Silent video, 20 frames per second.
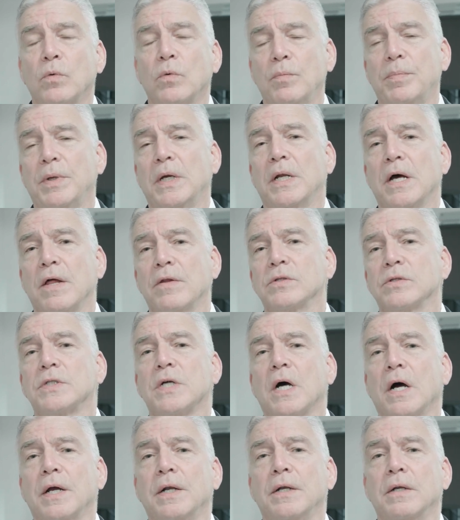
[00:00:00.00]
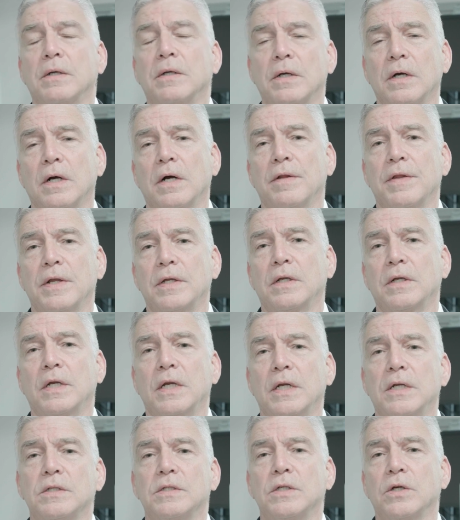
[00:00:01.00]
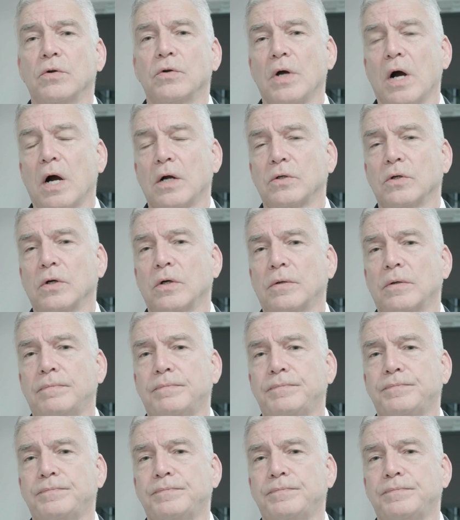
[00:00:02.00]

would be another sign uh, that you need to see your doctor.